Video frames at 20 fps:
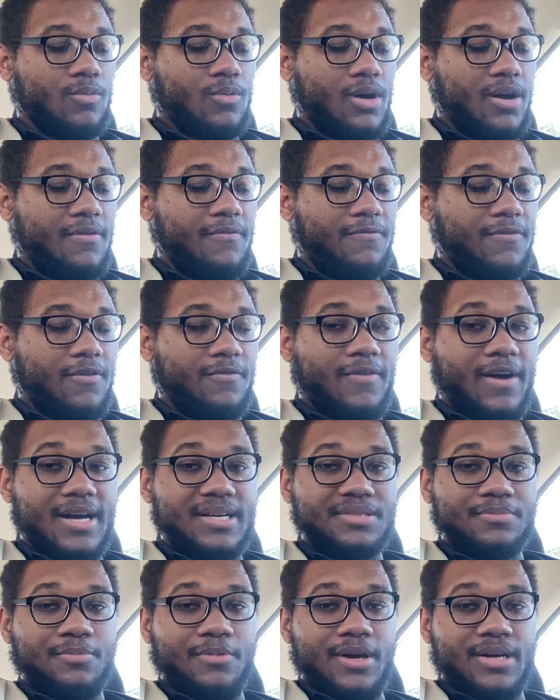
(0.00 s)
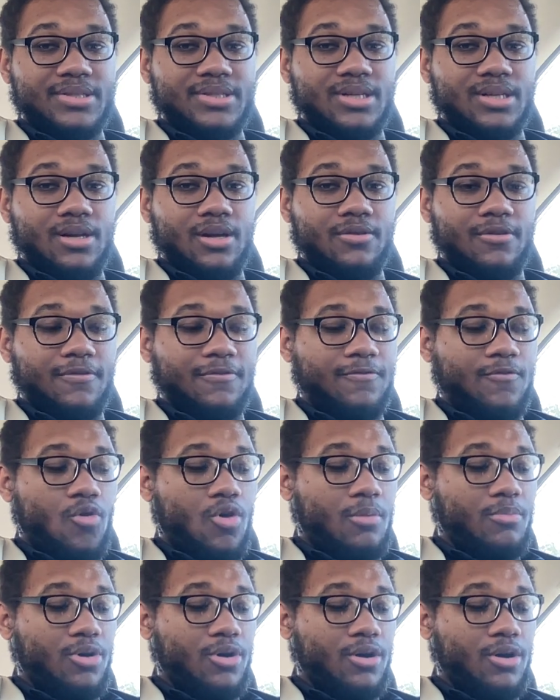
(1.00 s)
run for vice president under
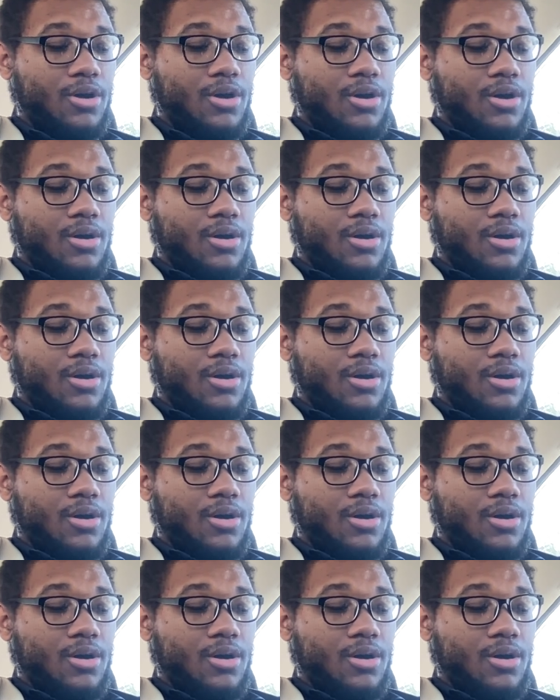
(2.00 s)
former